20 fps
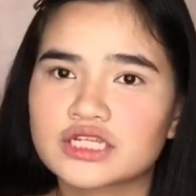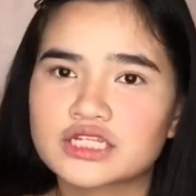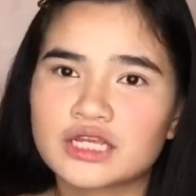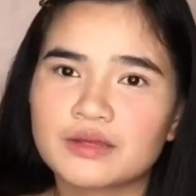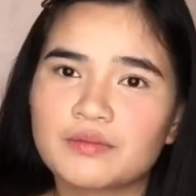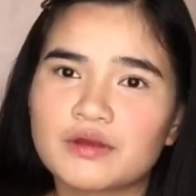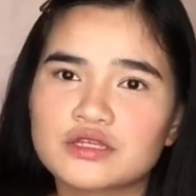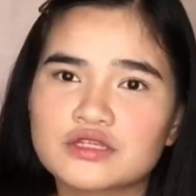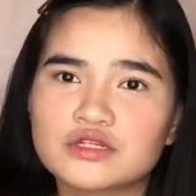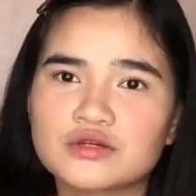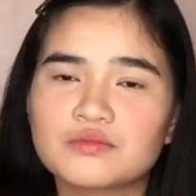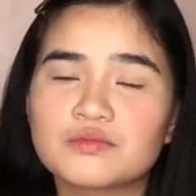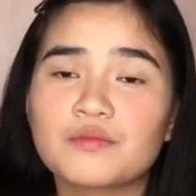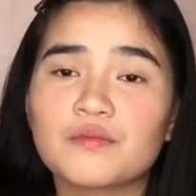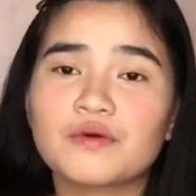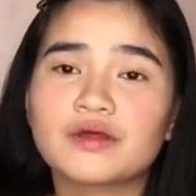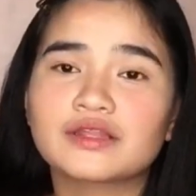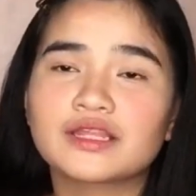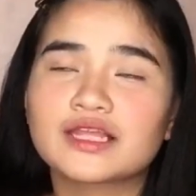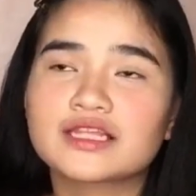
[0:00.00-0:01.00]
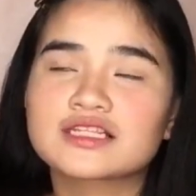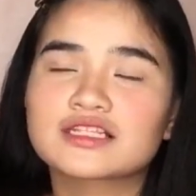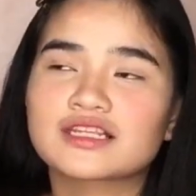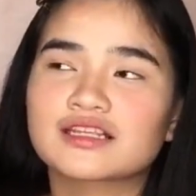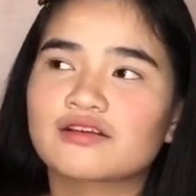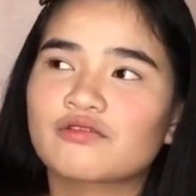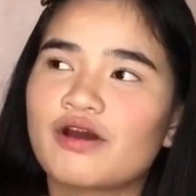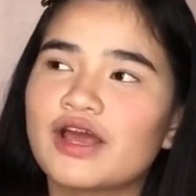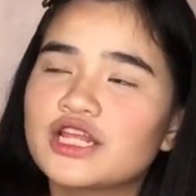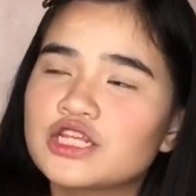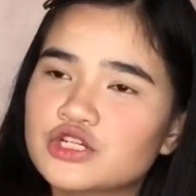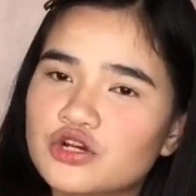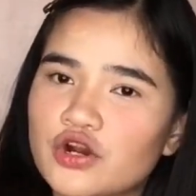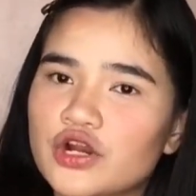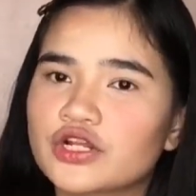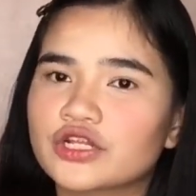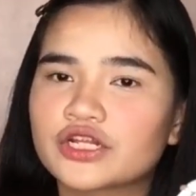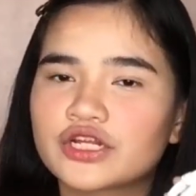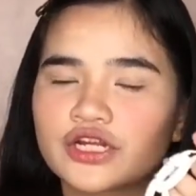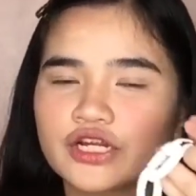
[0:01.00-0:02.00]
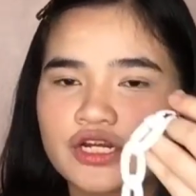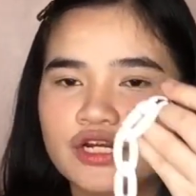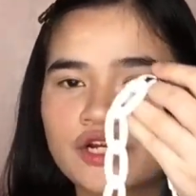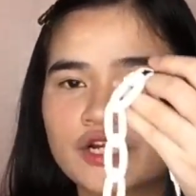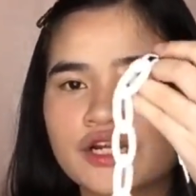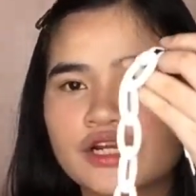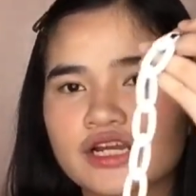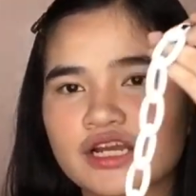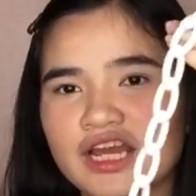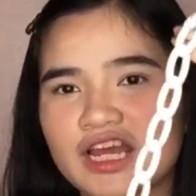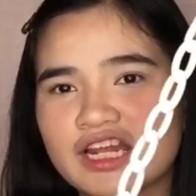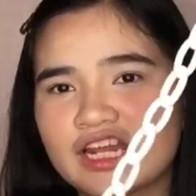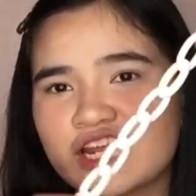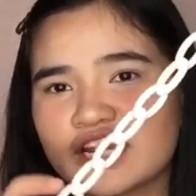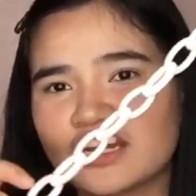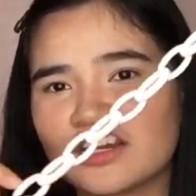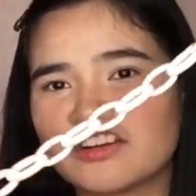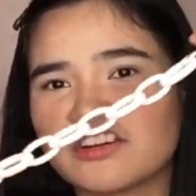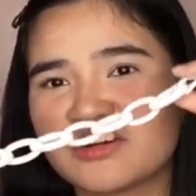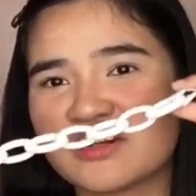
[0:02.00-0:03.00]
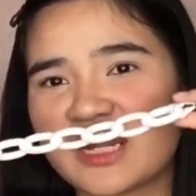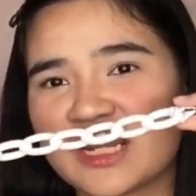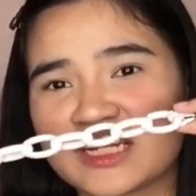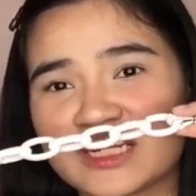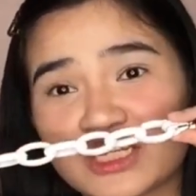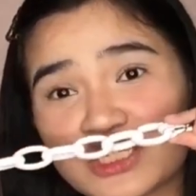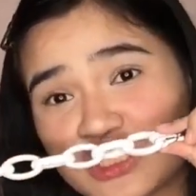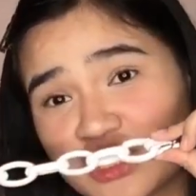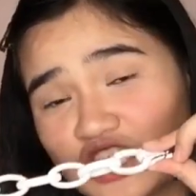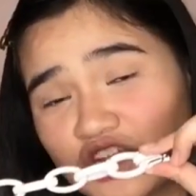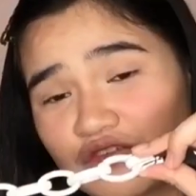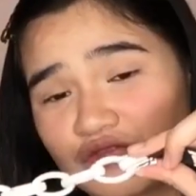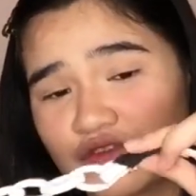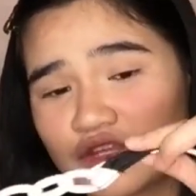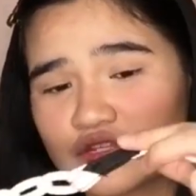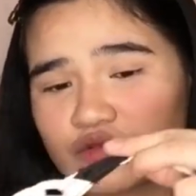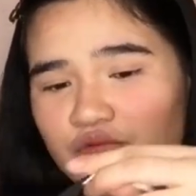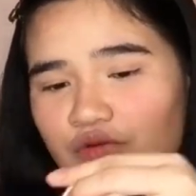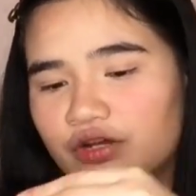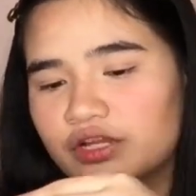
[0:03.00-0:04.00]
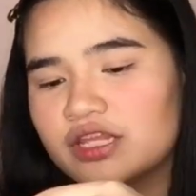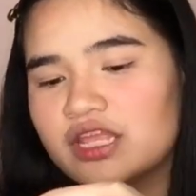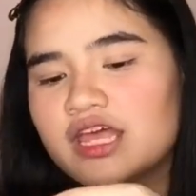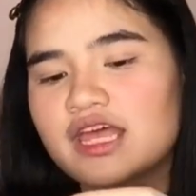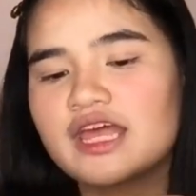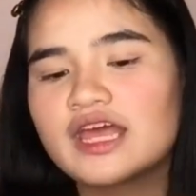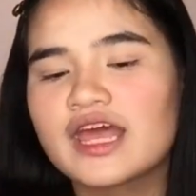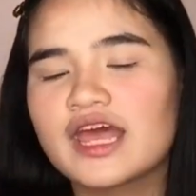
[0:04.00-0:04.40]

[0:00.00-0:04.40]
kasi medyo that's quite shorter, and I didn't really like the chain of this one,